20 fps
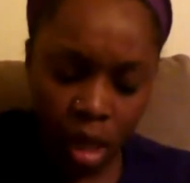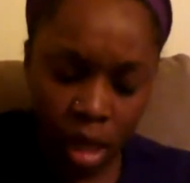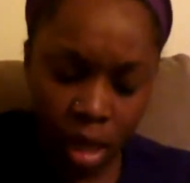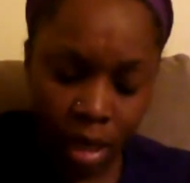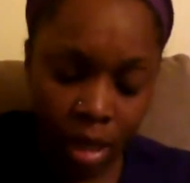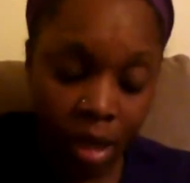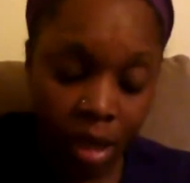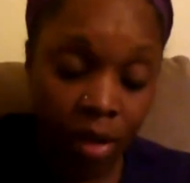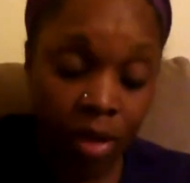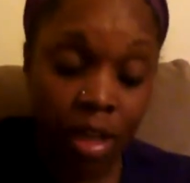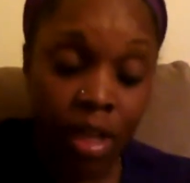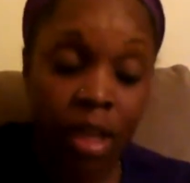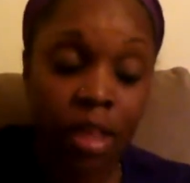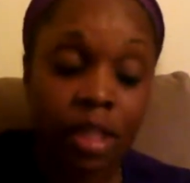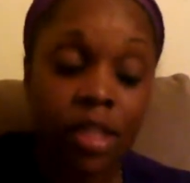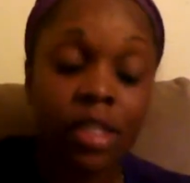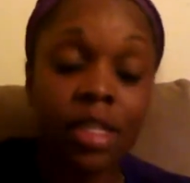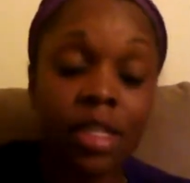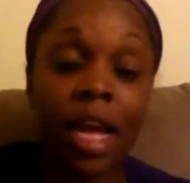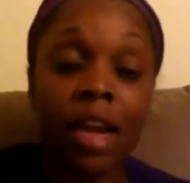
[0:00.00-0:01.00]
On the other
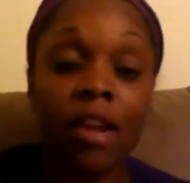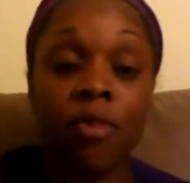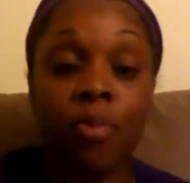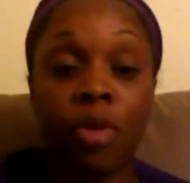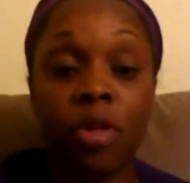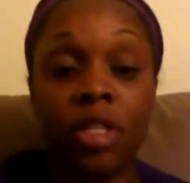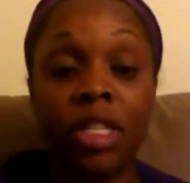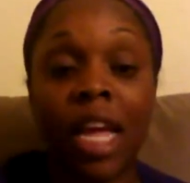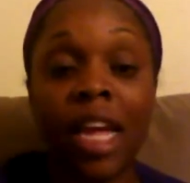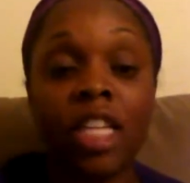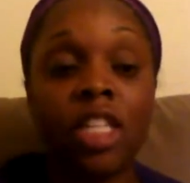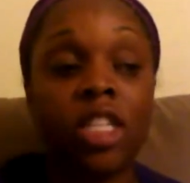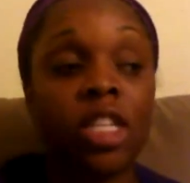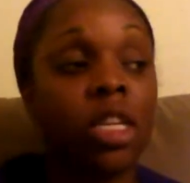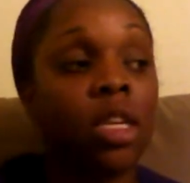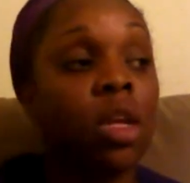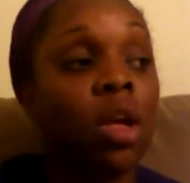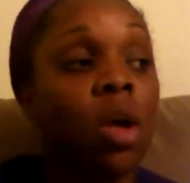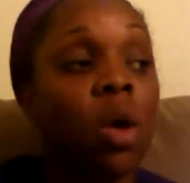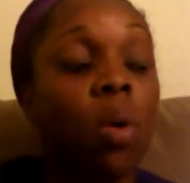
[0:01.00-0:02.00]
side of
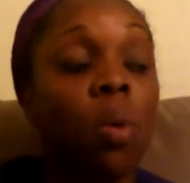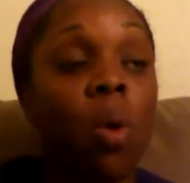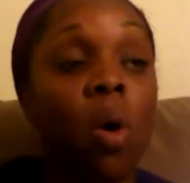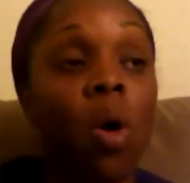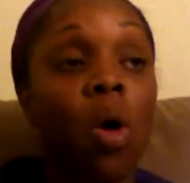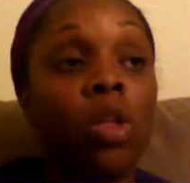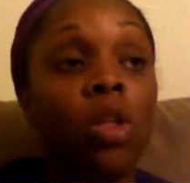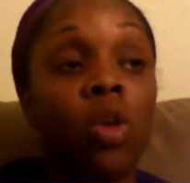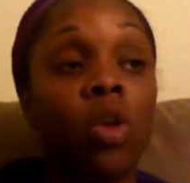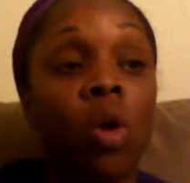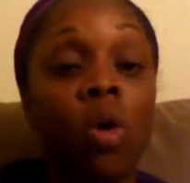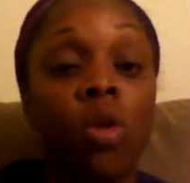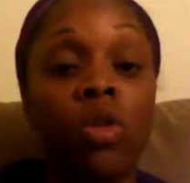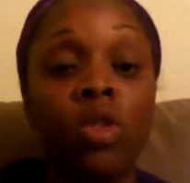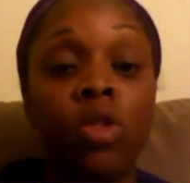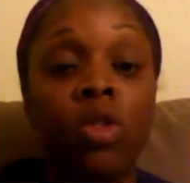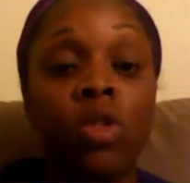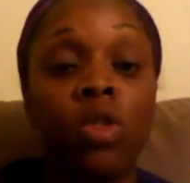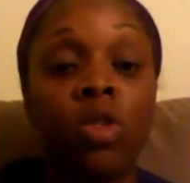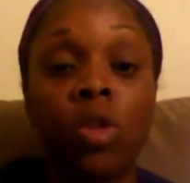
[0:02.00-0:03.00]
protection, walls
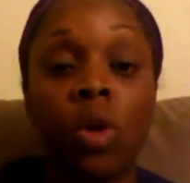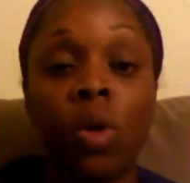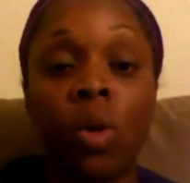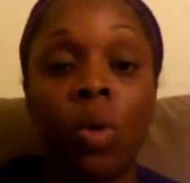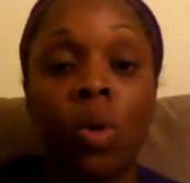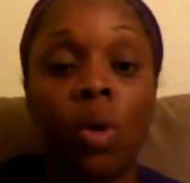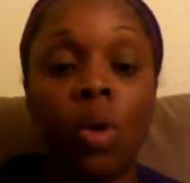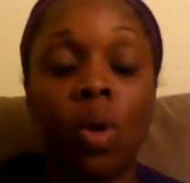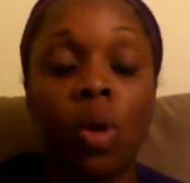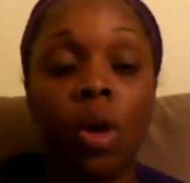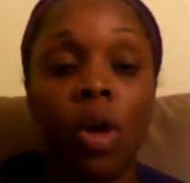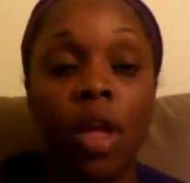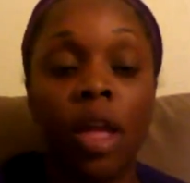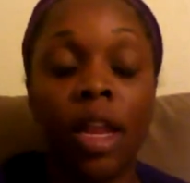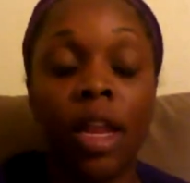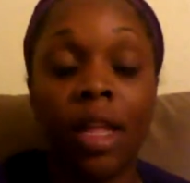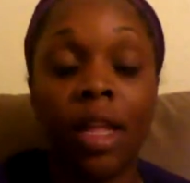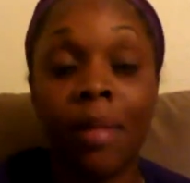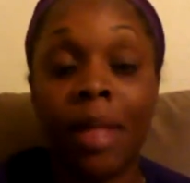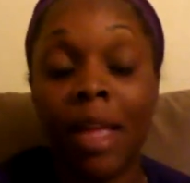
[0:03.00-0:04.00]
also,
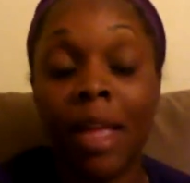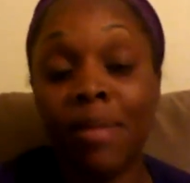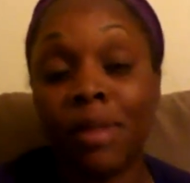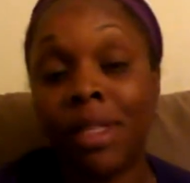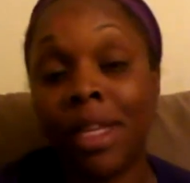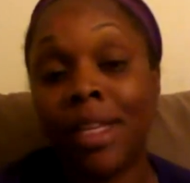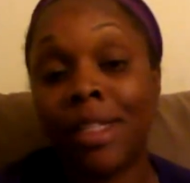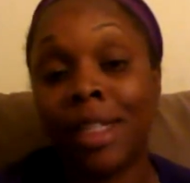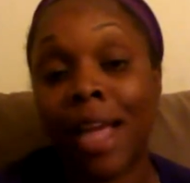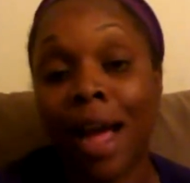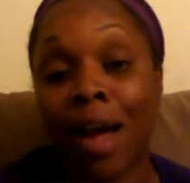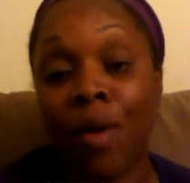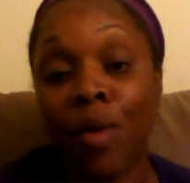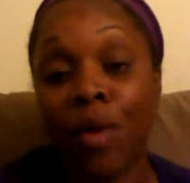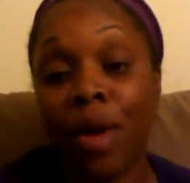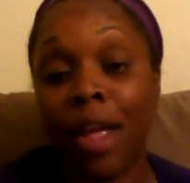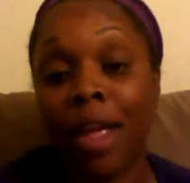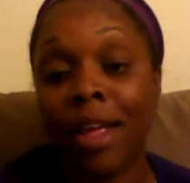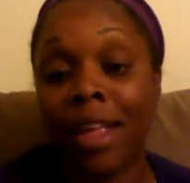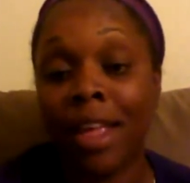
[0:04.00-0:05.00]
it keeps things
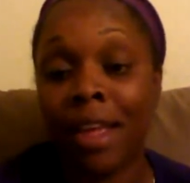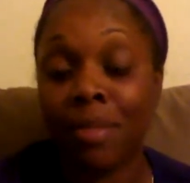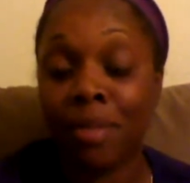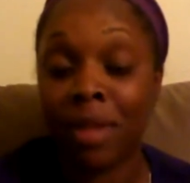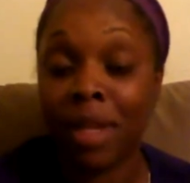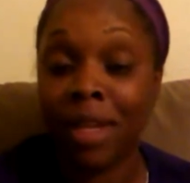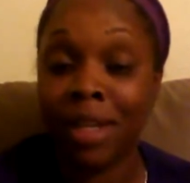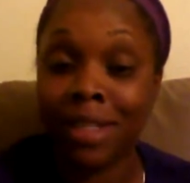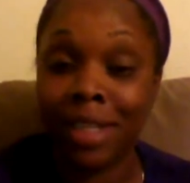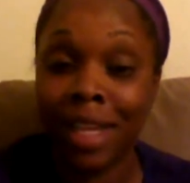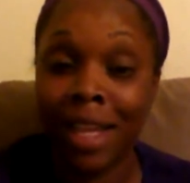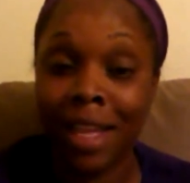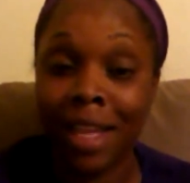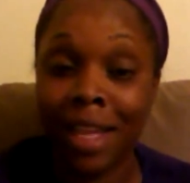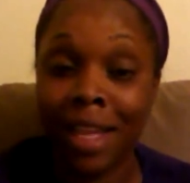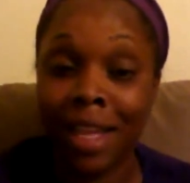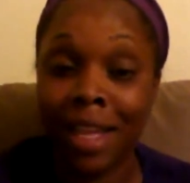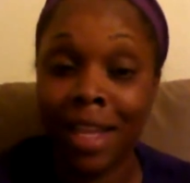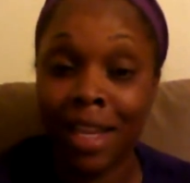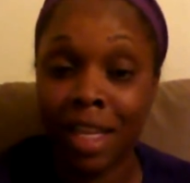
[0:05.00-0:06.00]
out and keep things
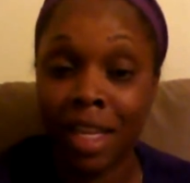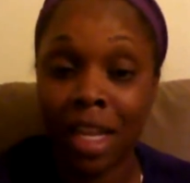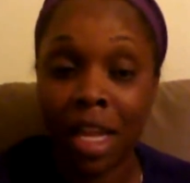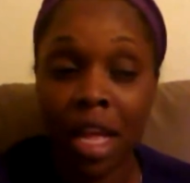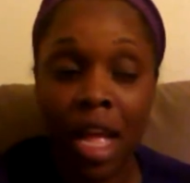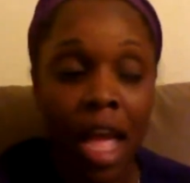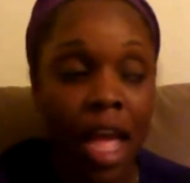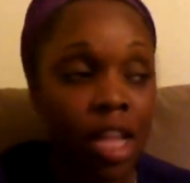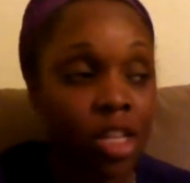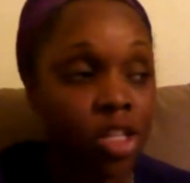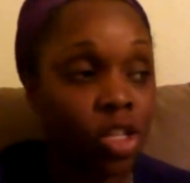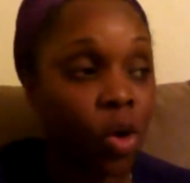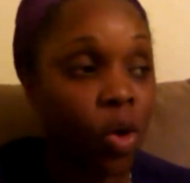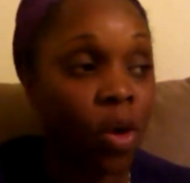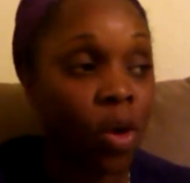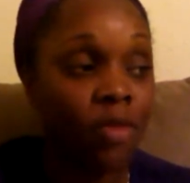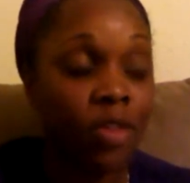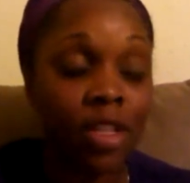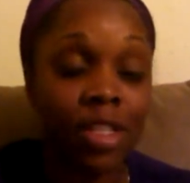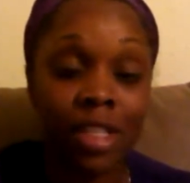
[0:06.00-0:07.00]
in. And so
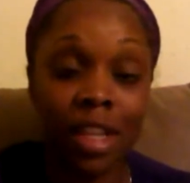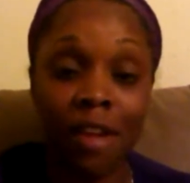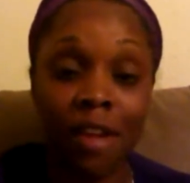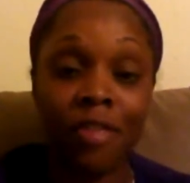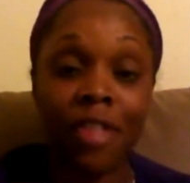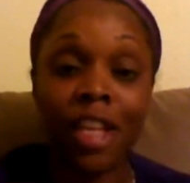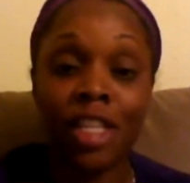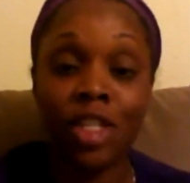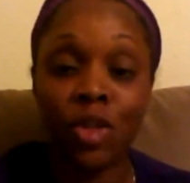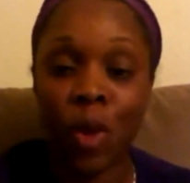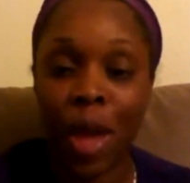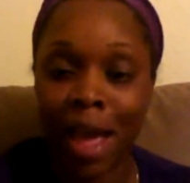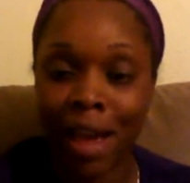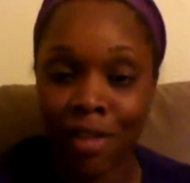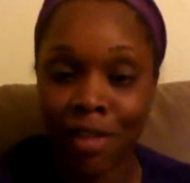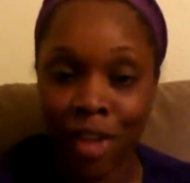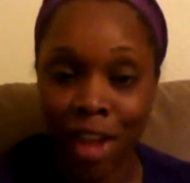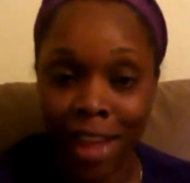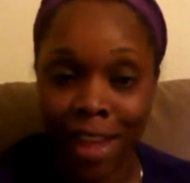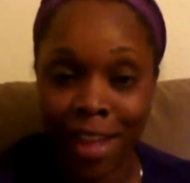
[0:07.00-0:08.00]
if the stuff that you
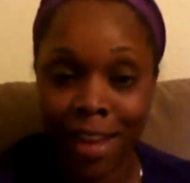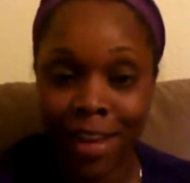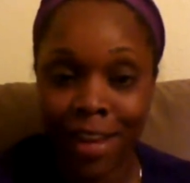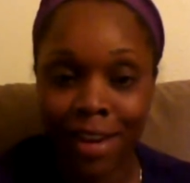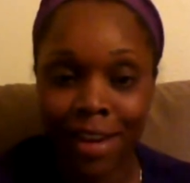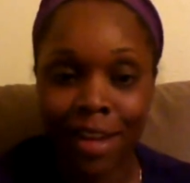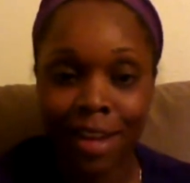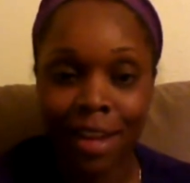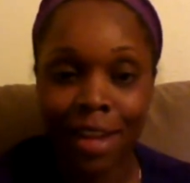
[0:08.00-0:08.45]
have in